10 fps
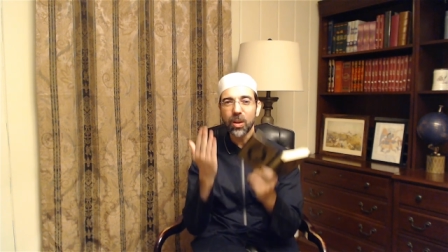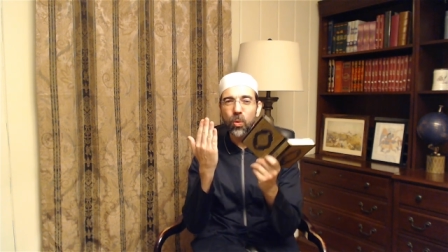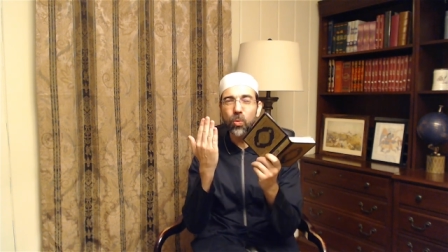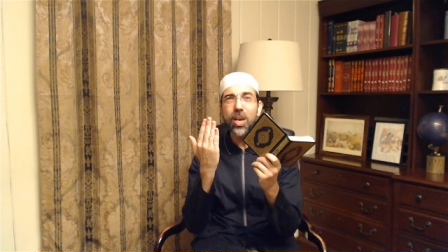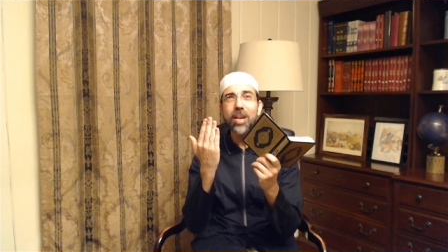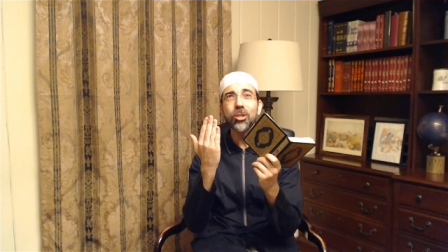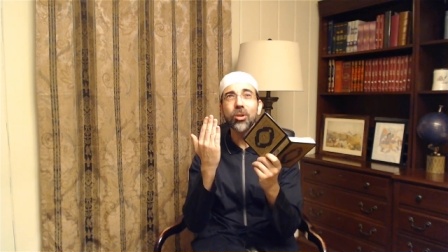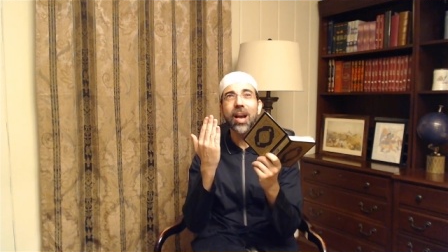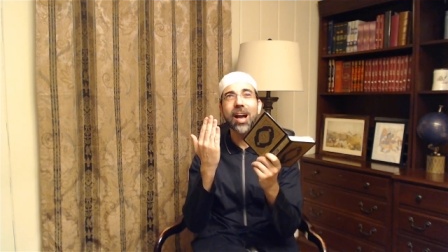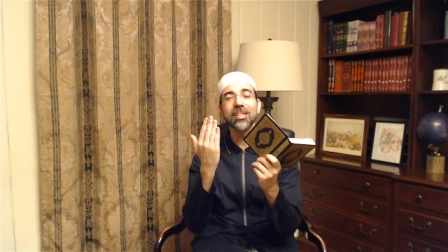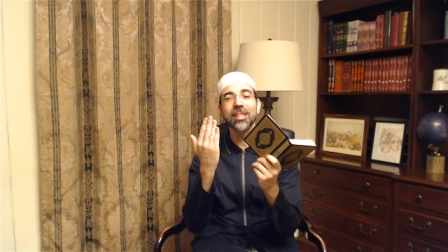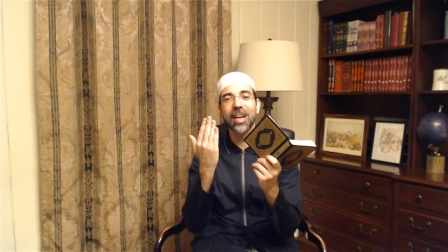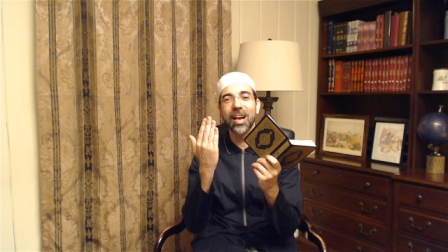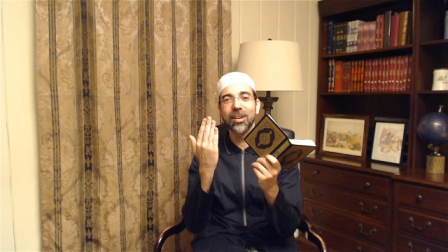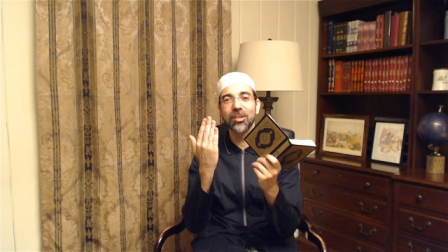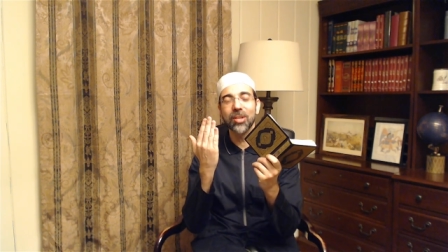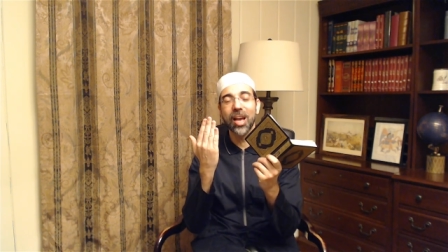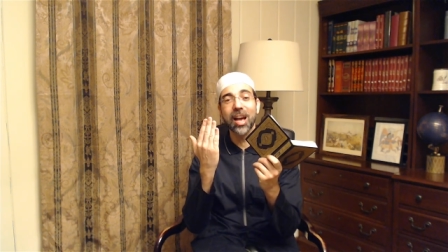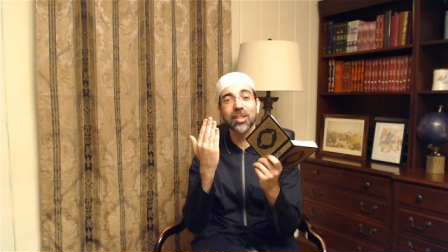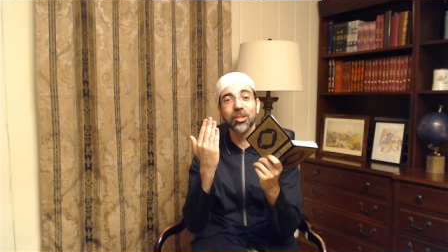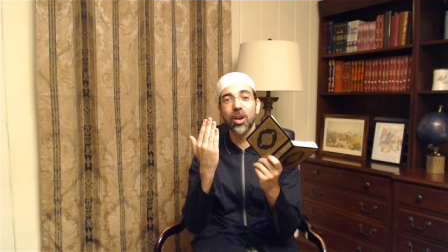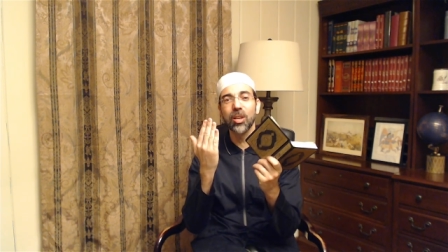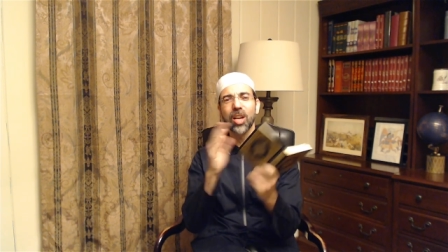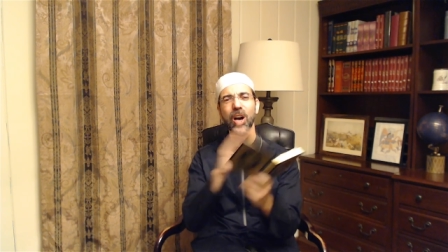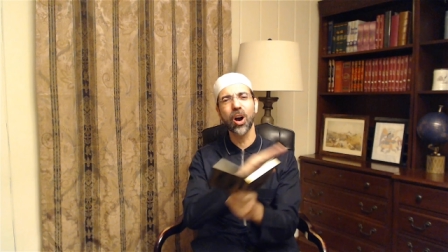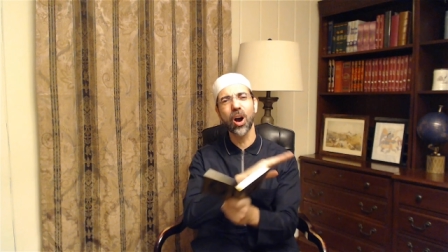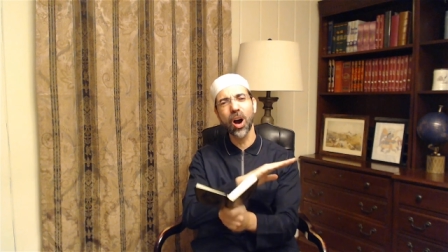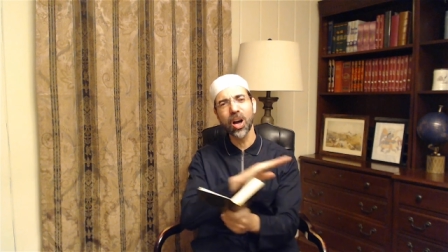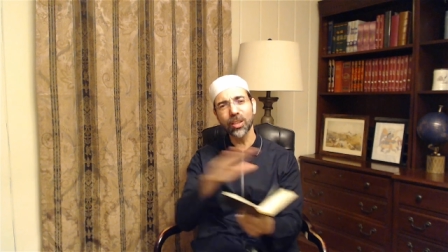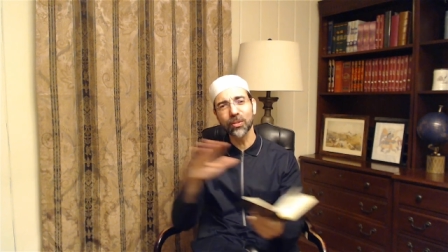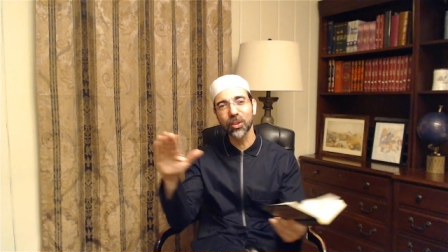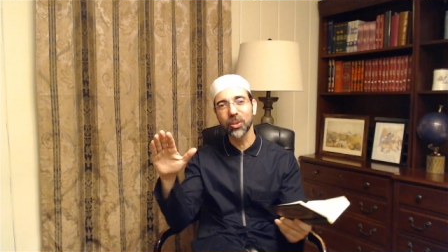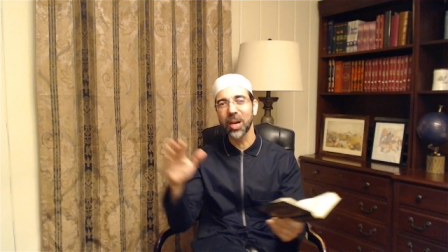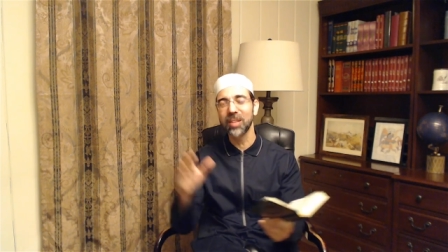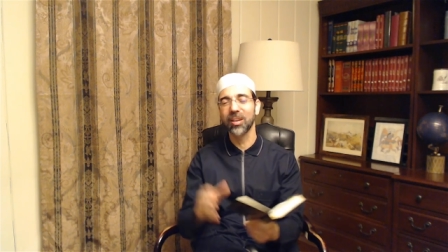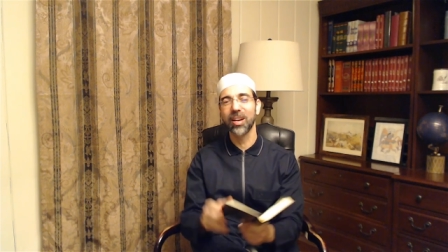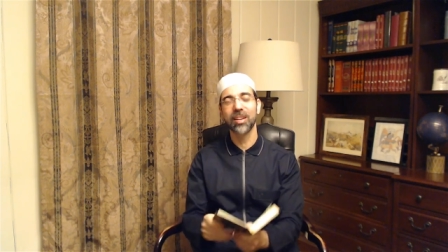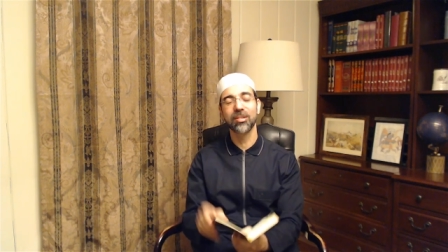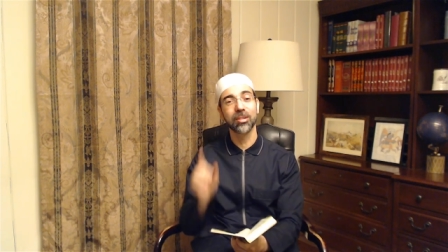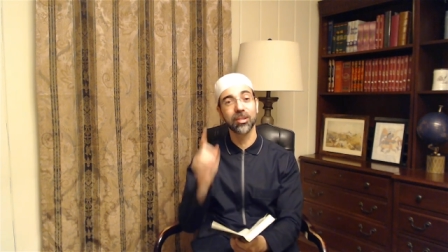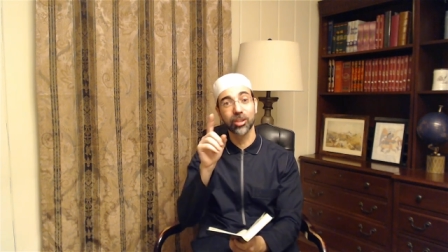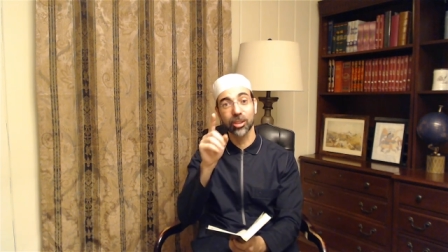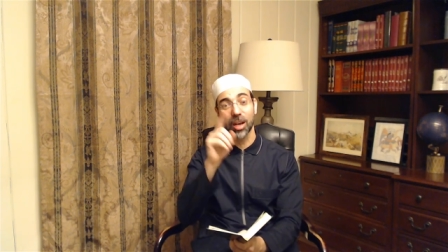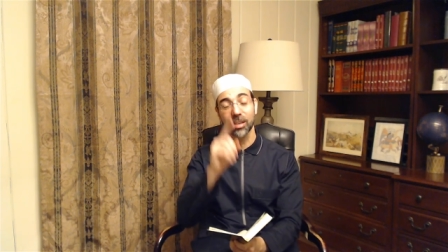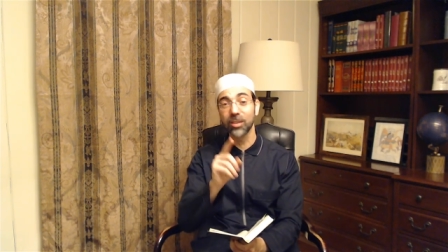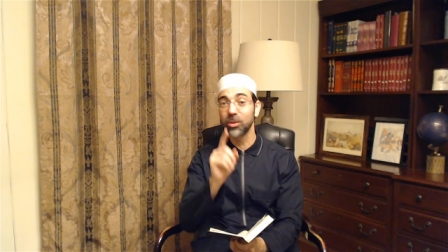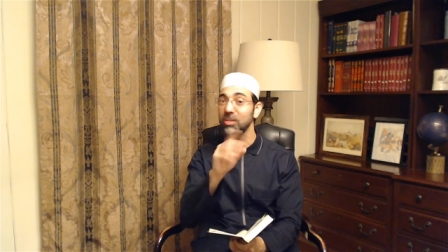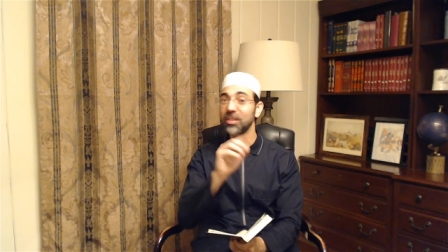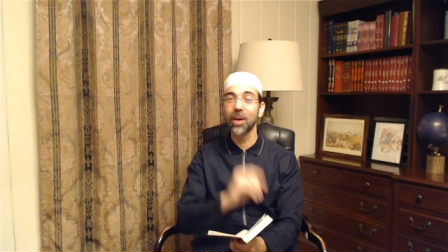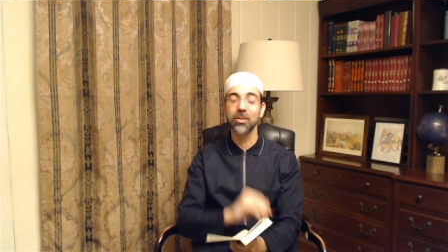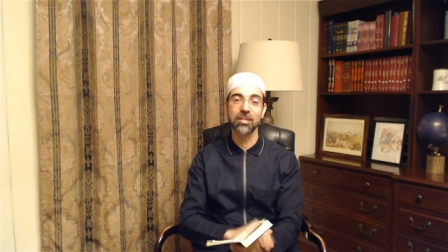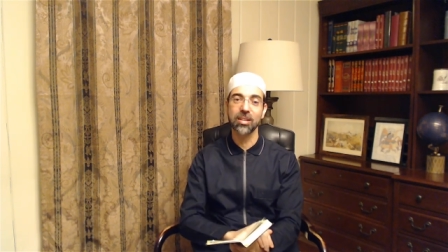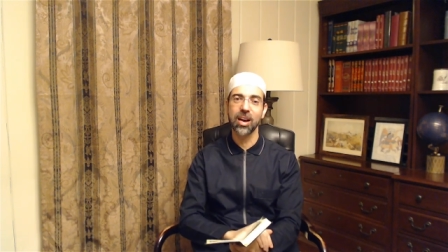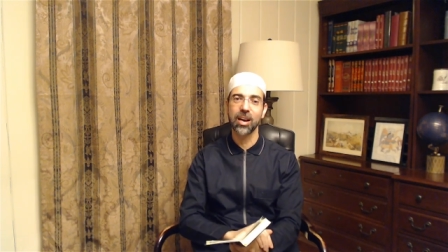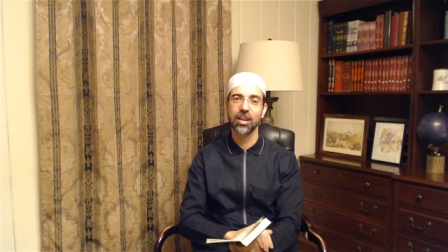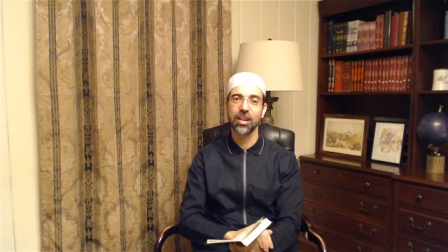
Raise your hands and ask Allah. All of your du'as are answered, inshallah. Don't doubt Allah.